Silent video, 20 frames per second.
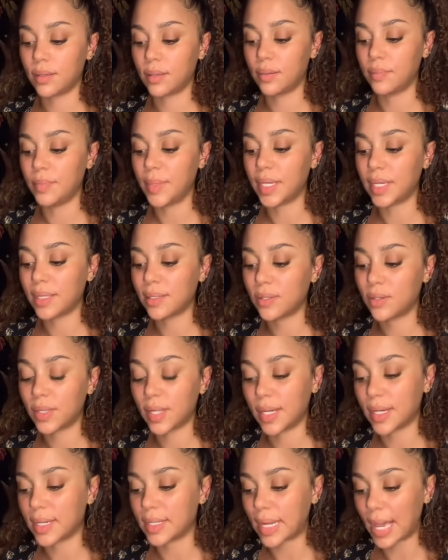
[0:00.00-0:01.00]
Make it look
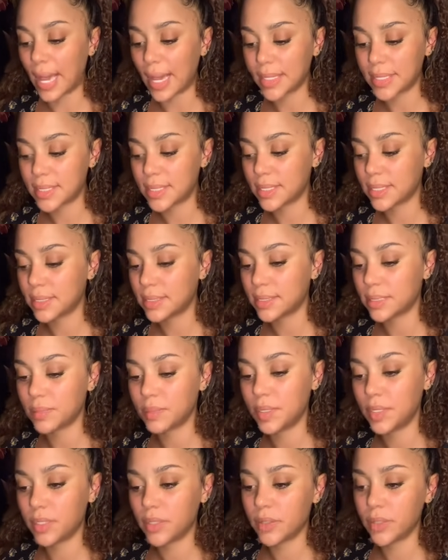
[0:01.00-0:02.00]
like an accident, I'm
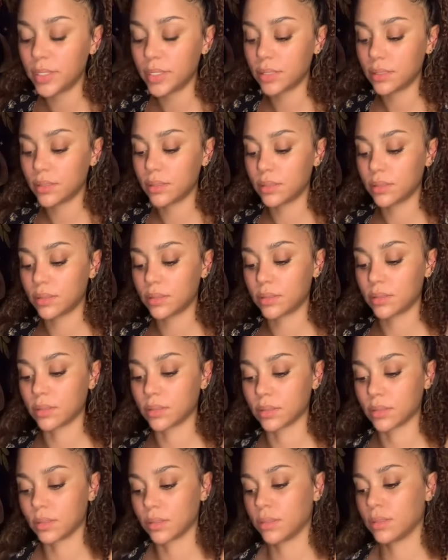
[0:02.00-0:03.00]
hearing.
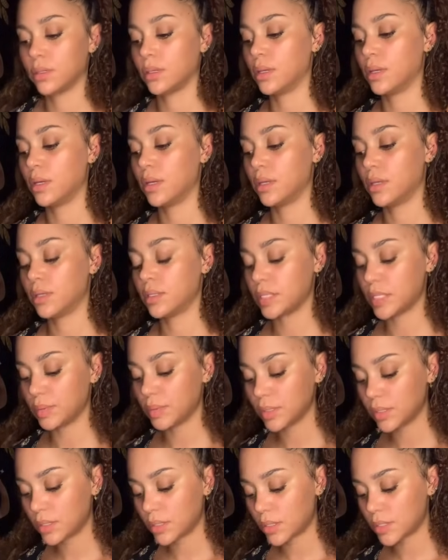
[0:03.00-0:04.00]

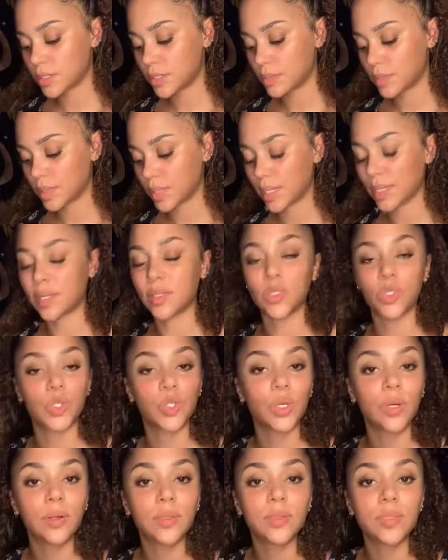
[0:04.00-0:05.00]
Something could also be like
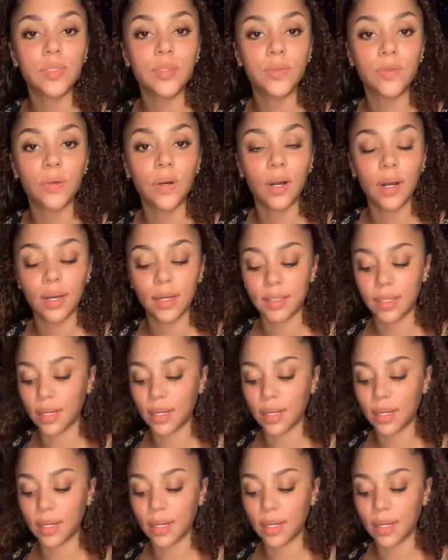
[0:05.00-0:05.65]
insurance fraud.